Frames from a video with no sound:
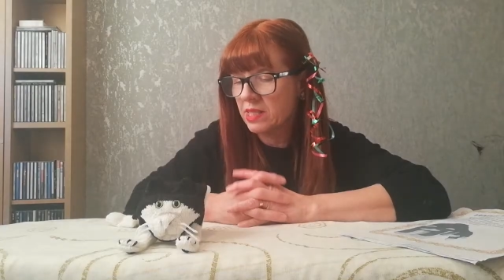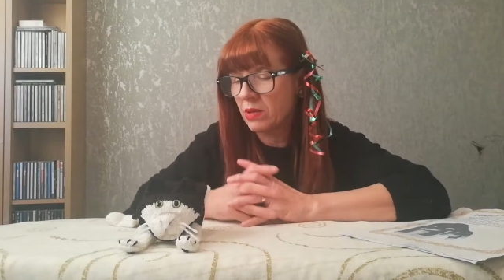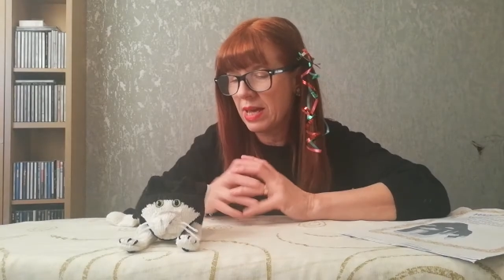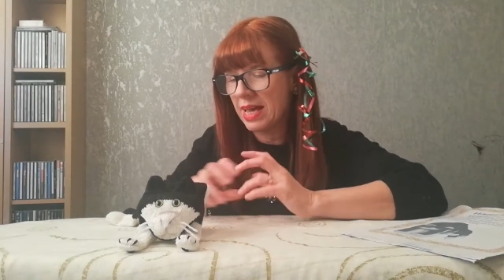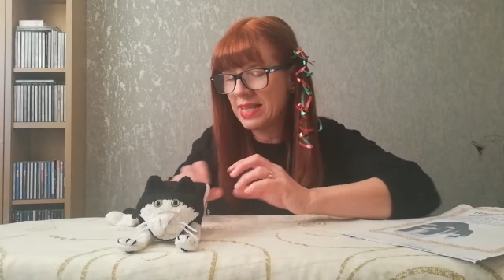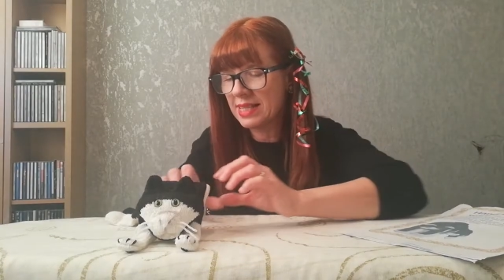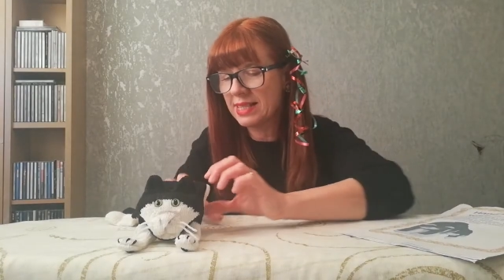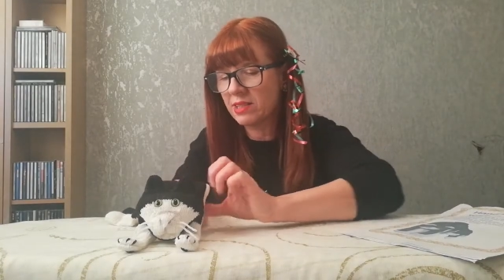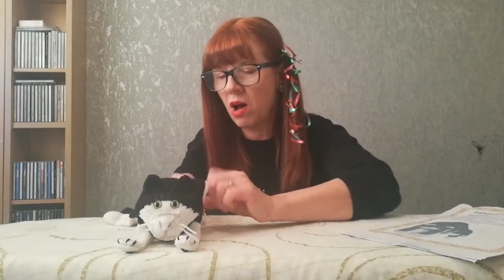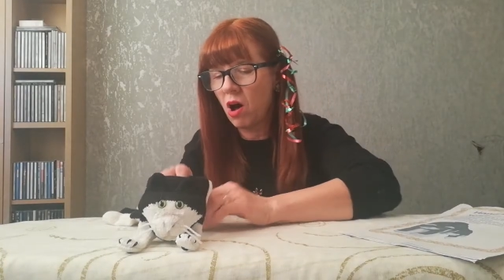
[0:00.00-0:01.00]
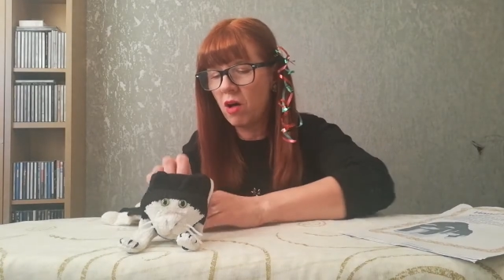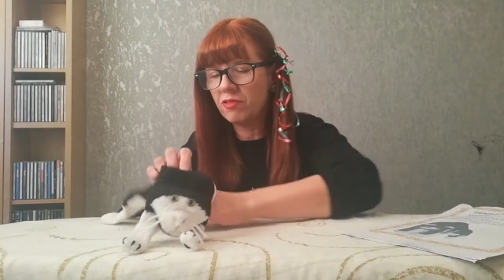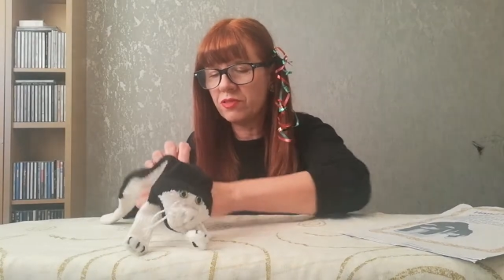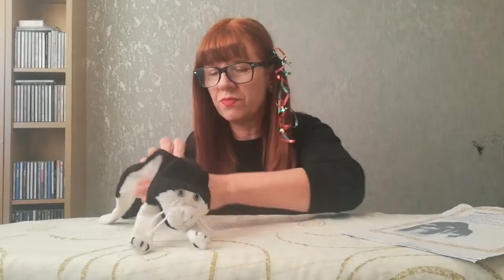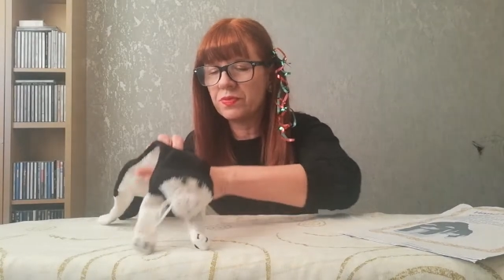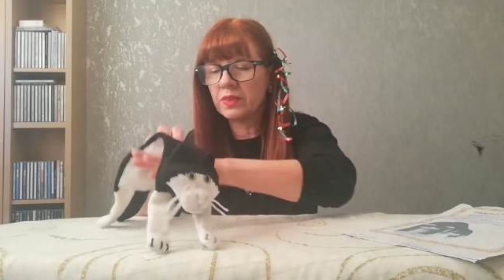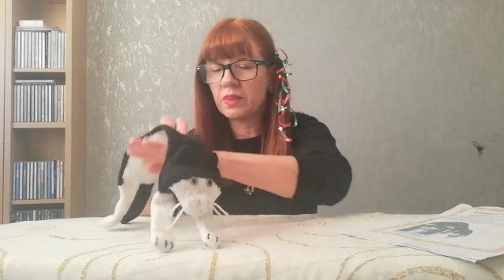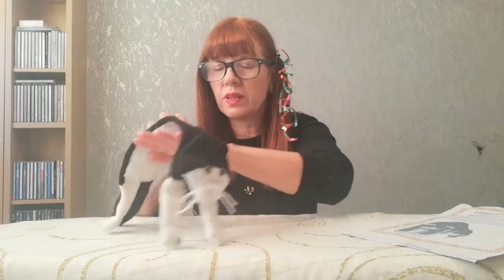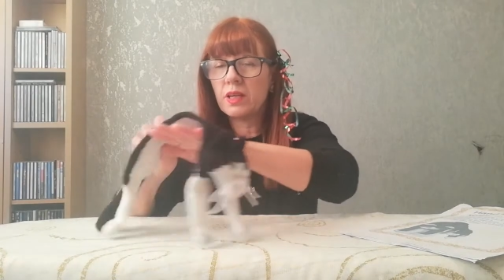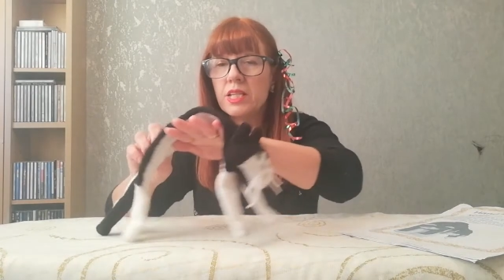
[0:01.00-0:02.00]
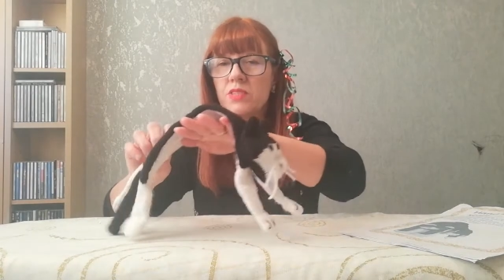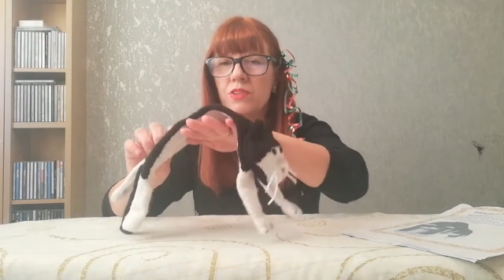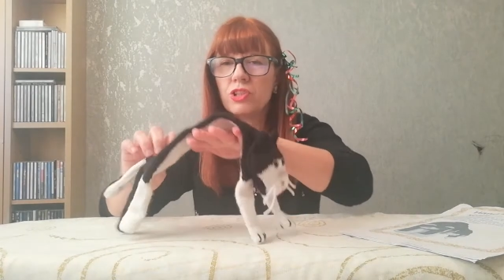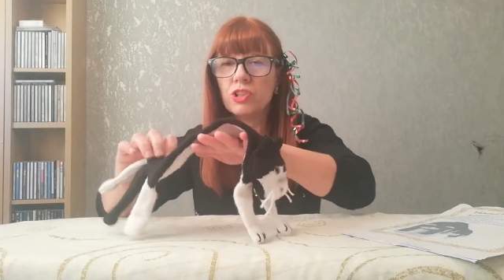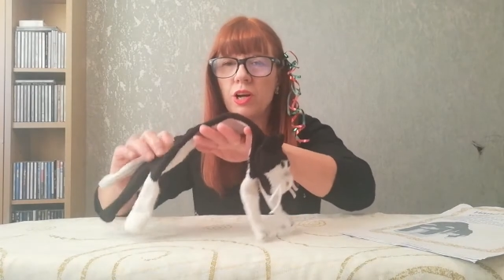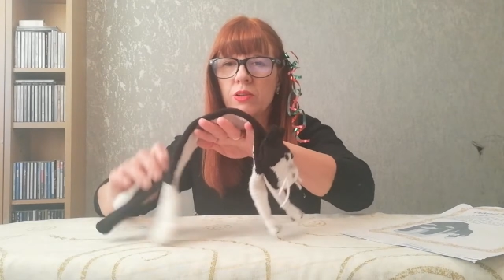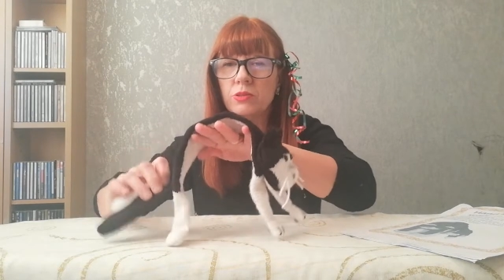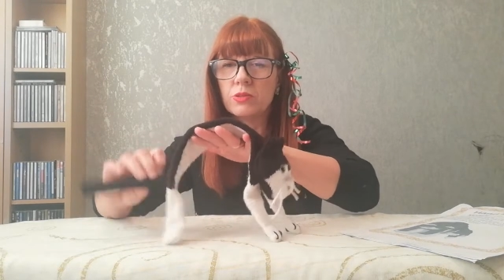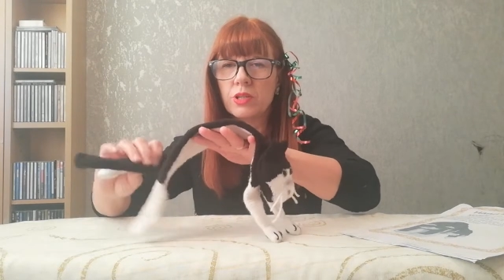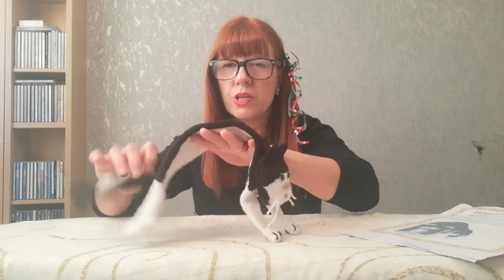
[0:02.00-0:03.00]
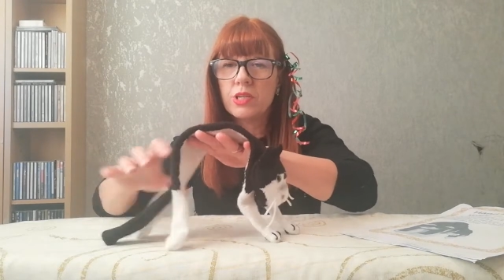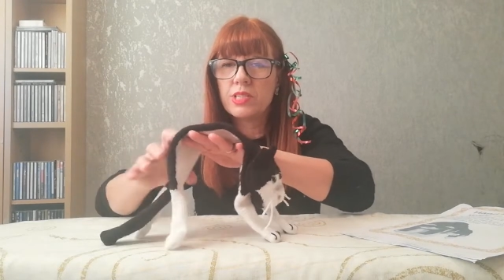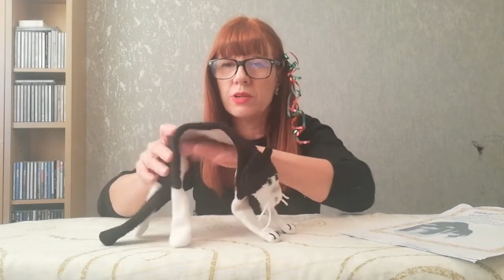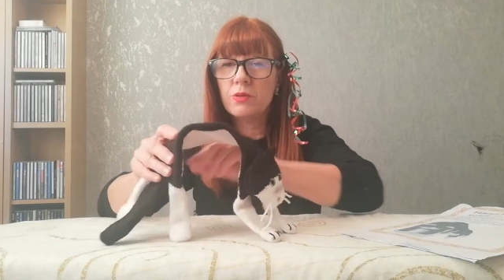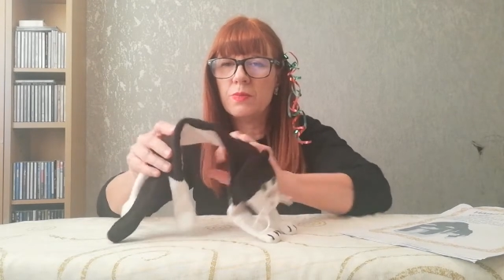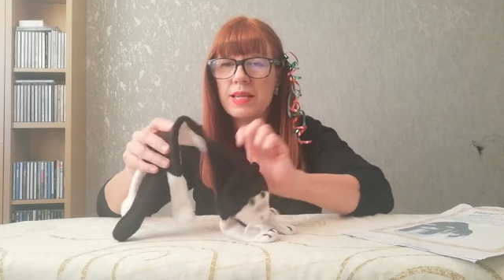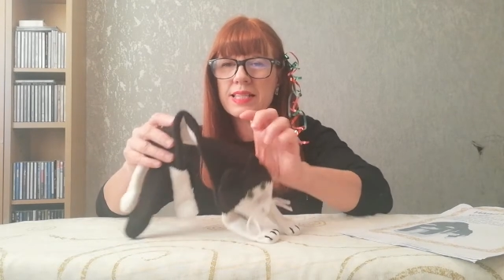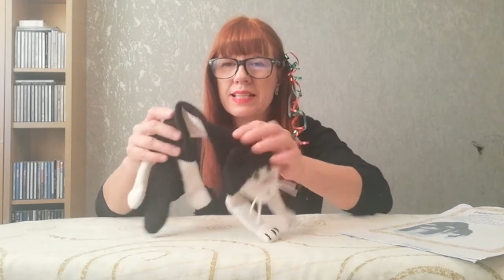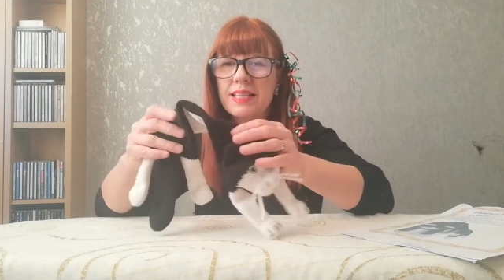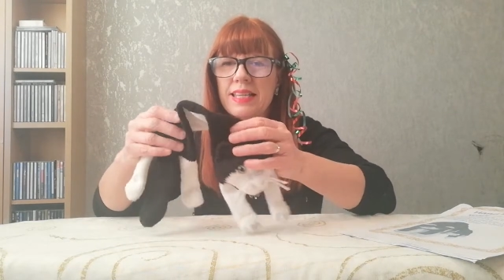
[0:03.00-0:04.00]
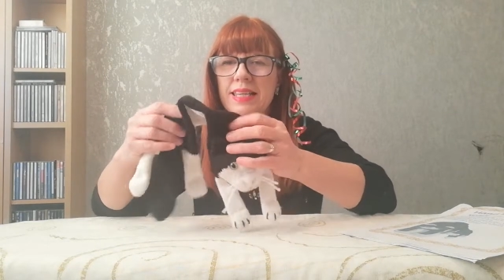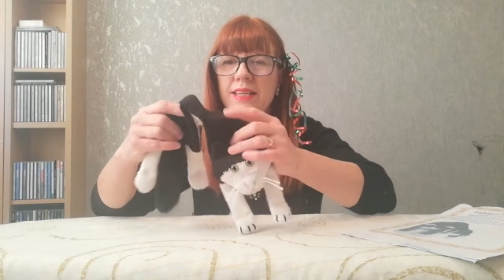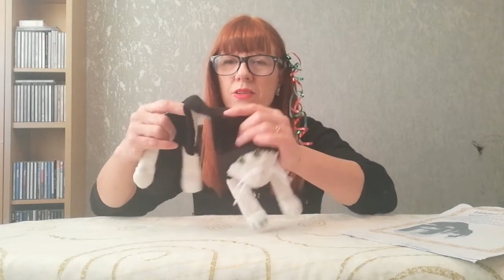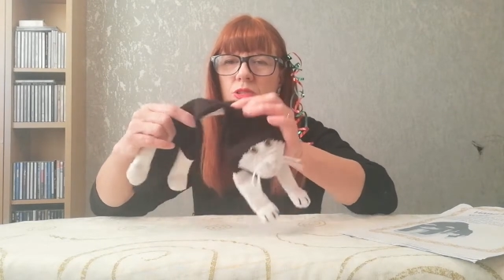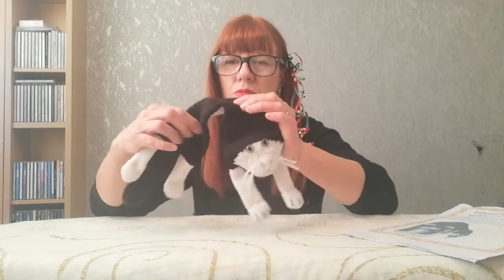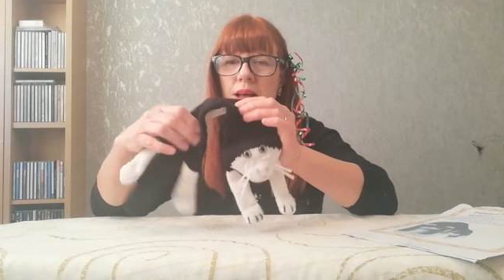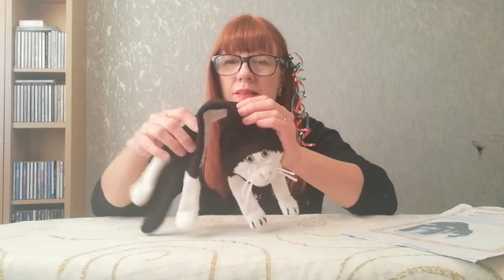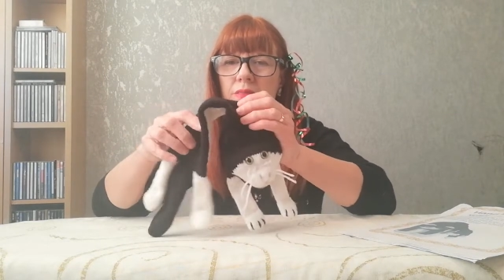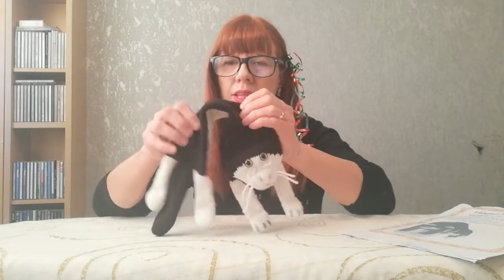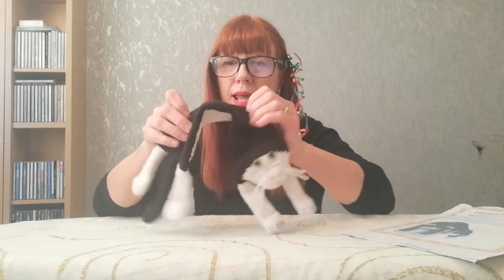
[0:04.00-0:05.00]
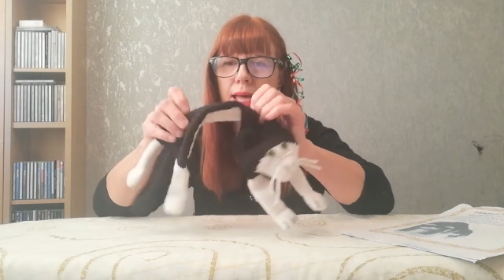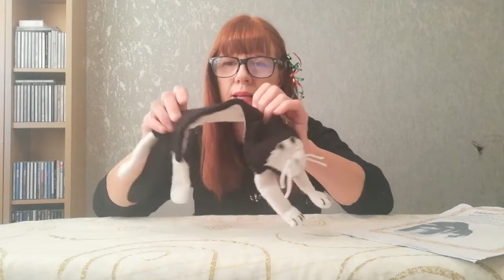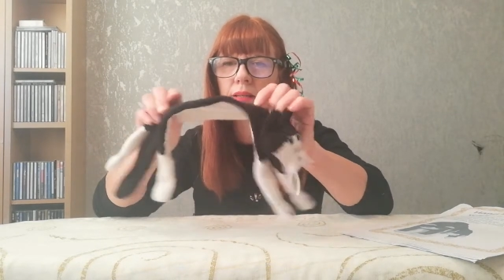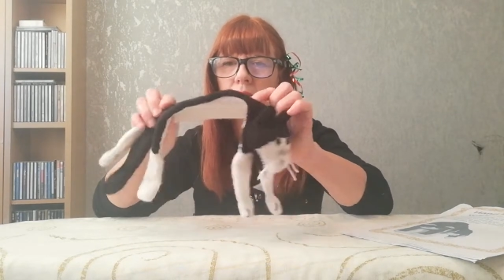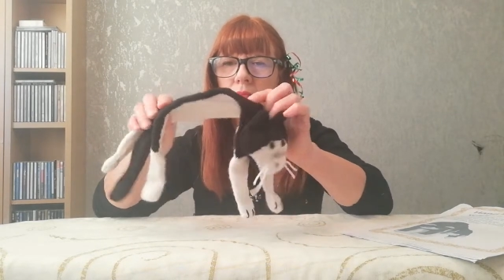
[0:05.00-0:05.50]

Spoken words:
yeah, he's a scarf, and he's for a child. So basically, he goes around the neck